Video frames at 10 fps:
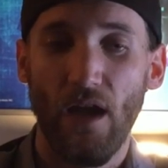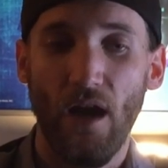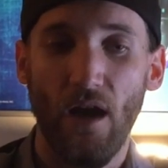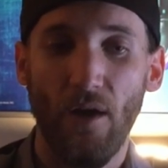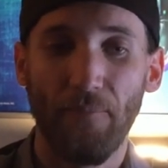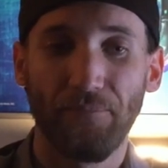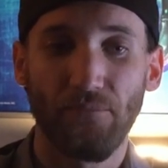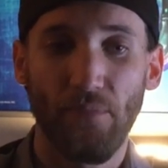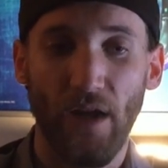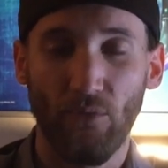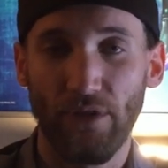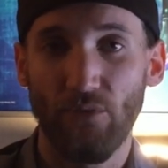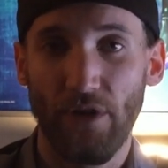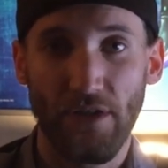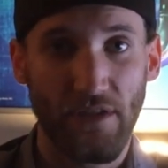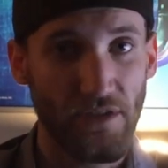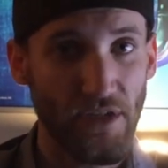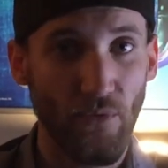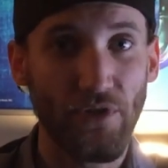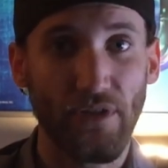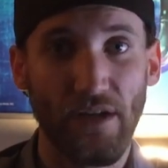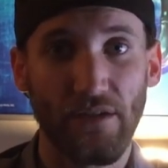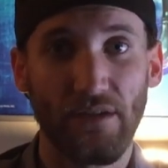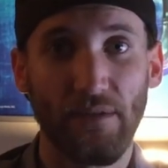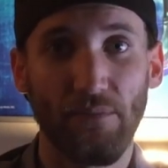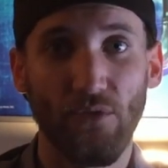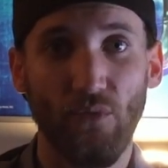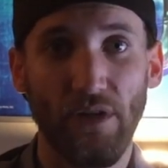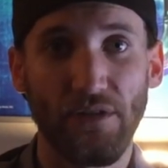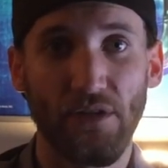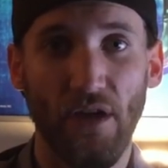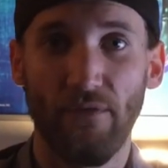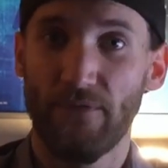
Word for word: But I really wanted to see what your guys' input was.